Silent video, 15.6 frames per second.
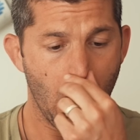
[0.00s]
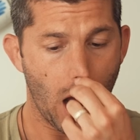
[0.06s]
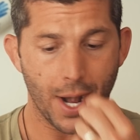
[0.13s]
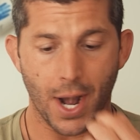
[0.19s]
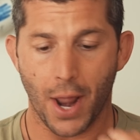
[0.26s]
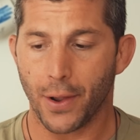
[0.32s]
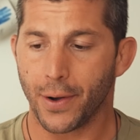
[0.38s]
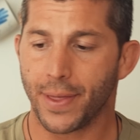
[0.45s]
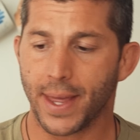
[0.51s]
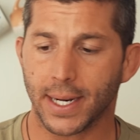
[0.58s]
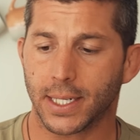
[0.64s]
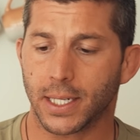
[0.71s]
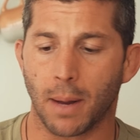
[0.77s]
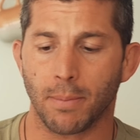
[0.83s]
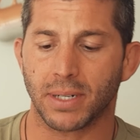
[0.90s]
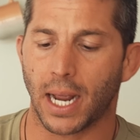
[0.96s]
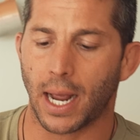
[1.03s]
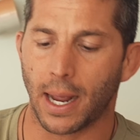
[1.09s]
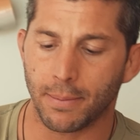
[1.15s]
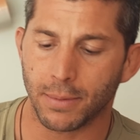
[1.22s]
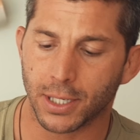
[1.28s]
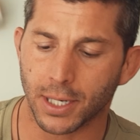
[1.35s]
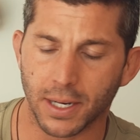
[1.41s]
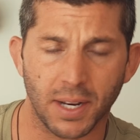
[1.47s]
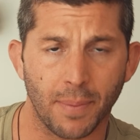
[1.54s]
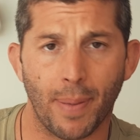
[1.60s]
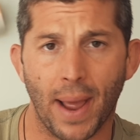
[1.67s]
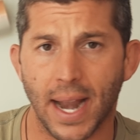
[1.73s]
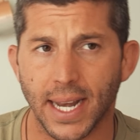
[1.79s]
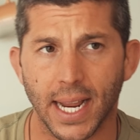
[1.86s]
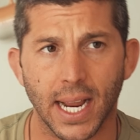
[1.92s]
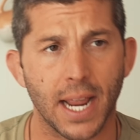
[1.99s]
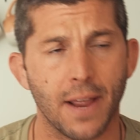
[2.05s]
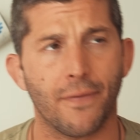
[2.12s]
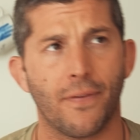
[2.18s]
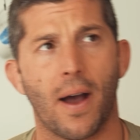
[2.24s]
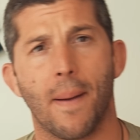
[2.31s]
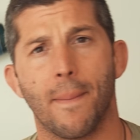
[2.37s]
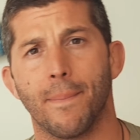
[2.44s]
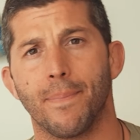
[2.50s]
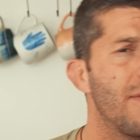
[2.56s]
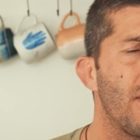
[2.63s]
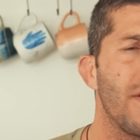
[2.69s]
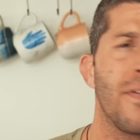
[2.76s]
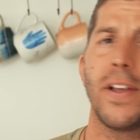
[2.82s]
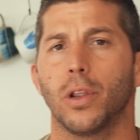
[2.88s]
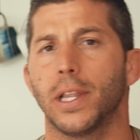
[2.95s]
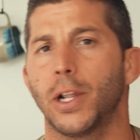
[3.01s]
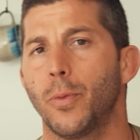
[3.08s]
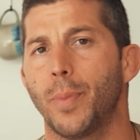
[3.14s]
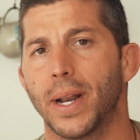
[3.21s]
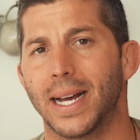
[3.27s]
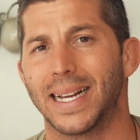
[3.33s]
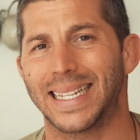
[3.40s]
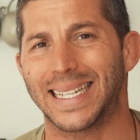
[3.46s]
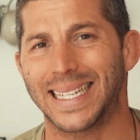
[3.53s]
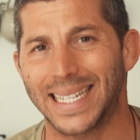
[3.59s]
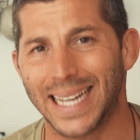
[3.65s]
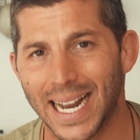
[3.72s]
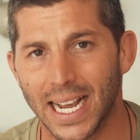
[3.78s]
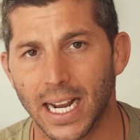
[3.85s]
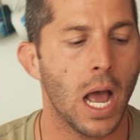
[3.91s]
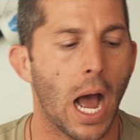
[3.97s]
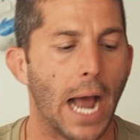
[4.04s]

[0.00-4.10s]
Another thing, sometimes, depending if I feel a little bit acidic,